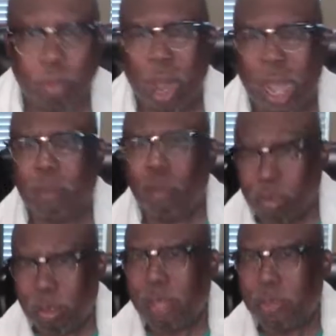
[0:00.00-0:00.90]
Why?
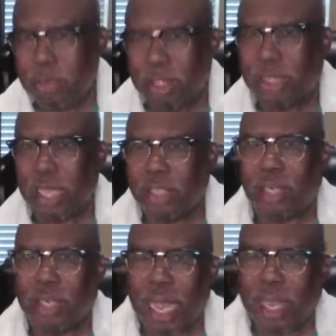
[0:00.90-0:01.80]
Remember he said
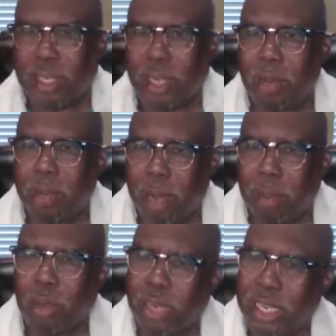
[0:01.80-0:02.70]
you got to come
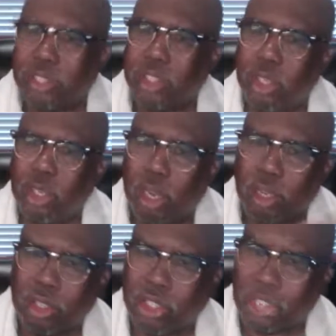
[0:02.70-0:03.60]
humble as a
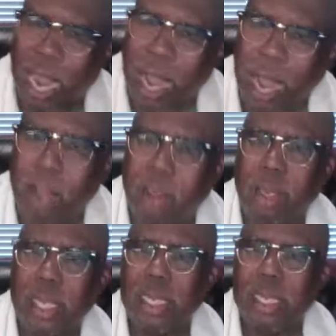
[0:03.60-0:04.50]
little child.
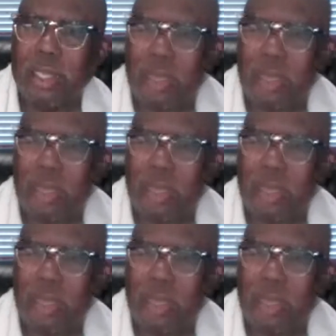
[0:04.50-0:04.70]
You